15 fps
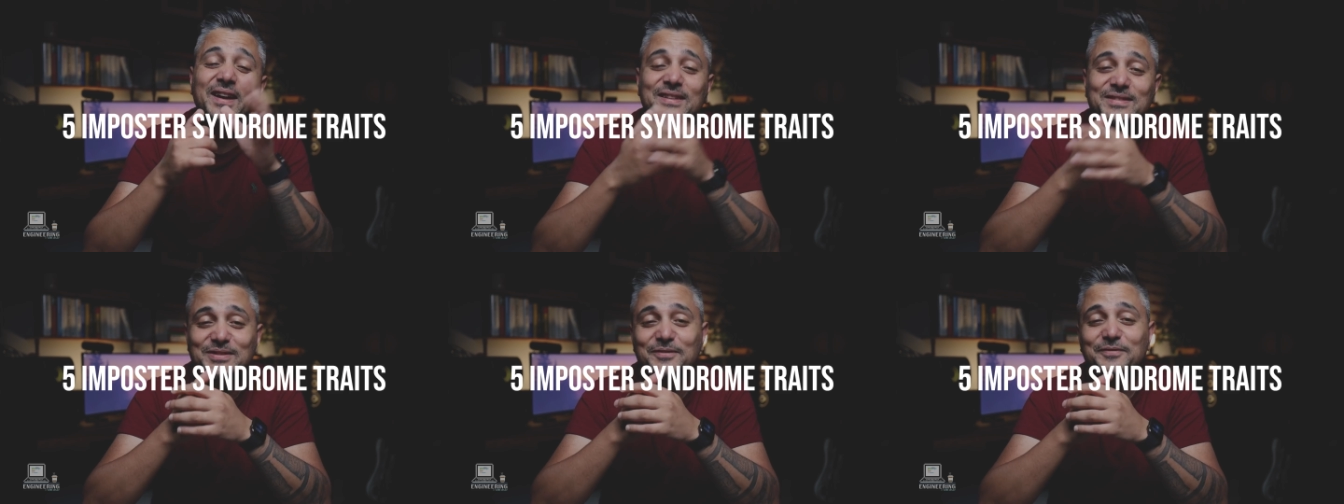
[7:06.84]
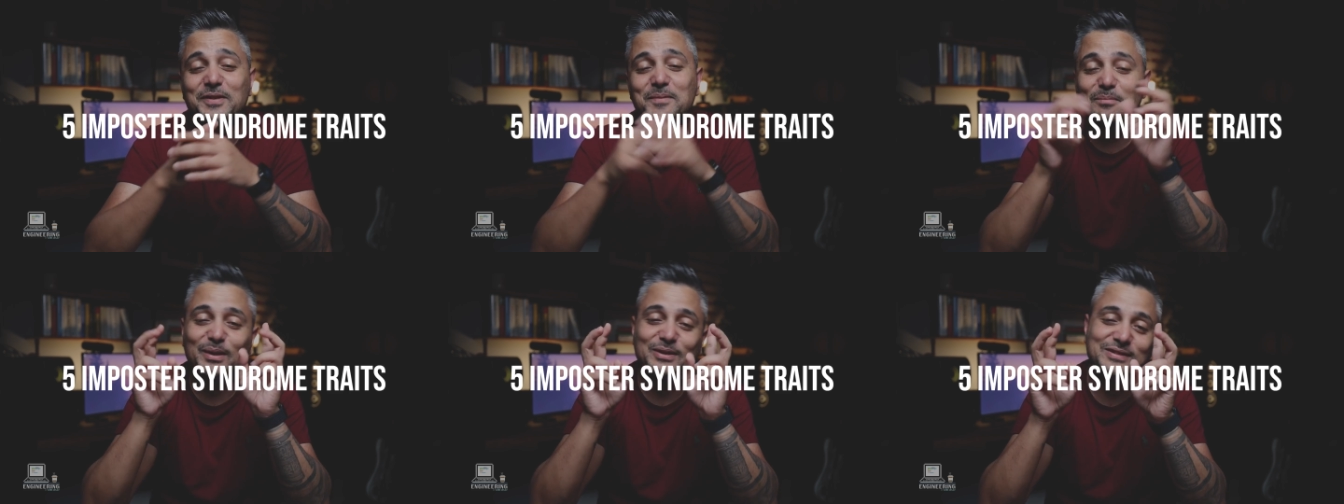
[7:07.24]
kinds of
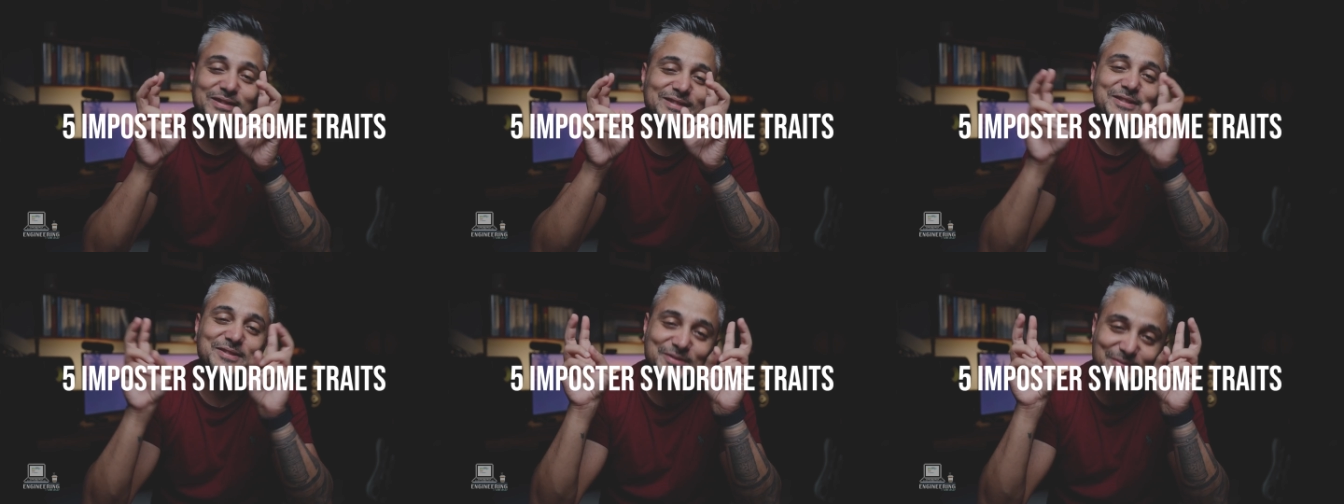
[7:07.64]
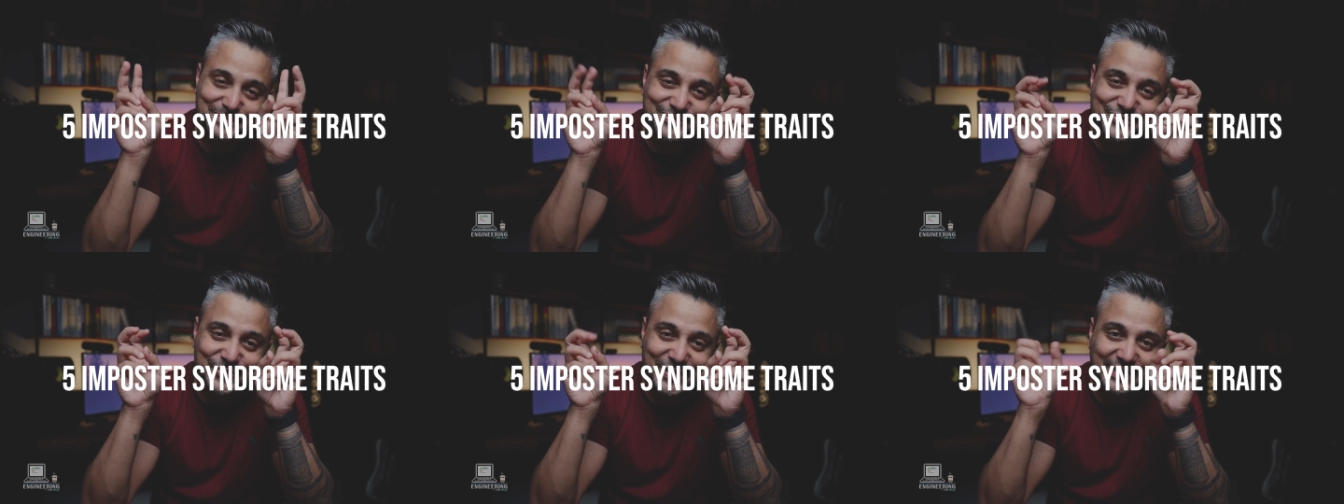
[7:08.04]
imposter
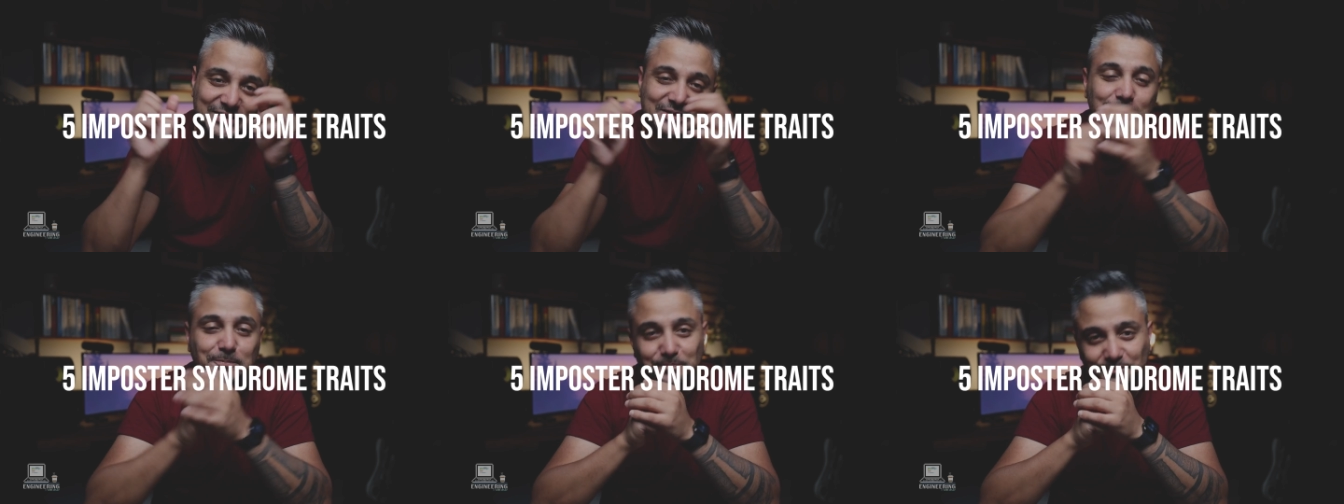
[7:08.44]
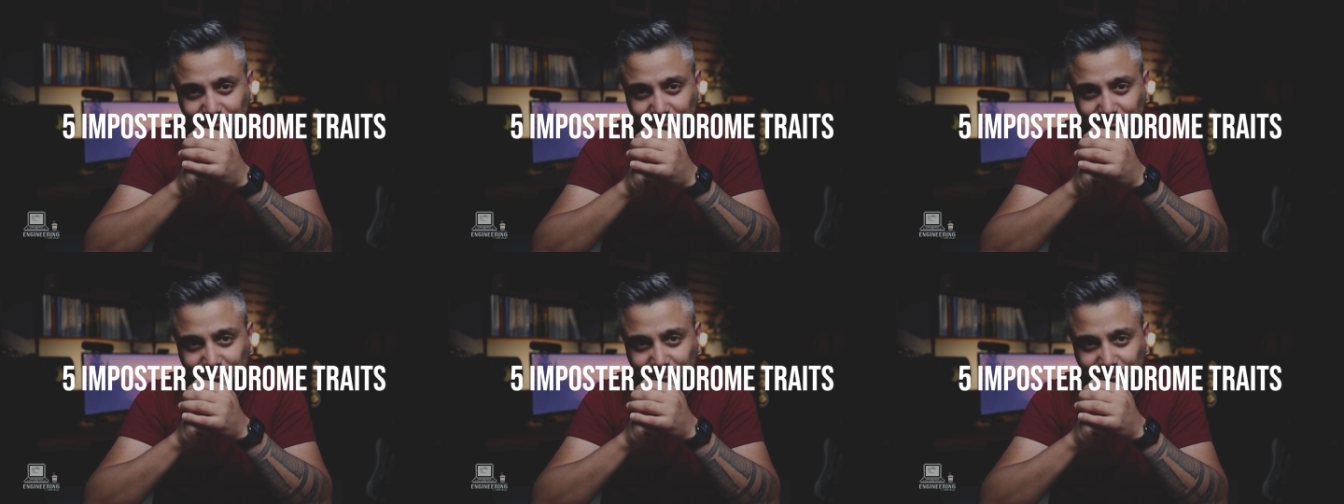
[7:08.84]
syndrome traits.